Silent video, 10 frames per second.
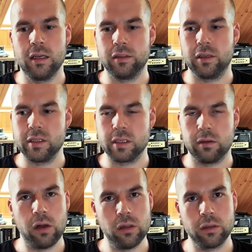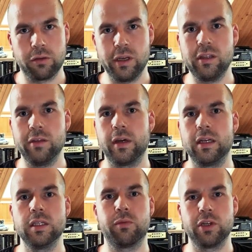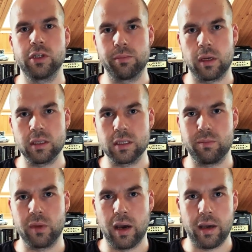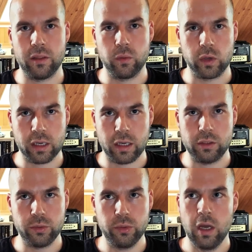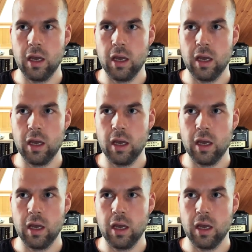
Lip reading: There is a whole creative and inspiration process behind the work I do.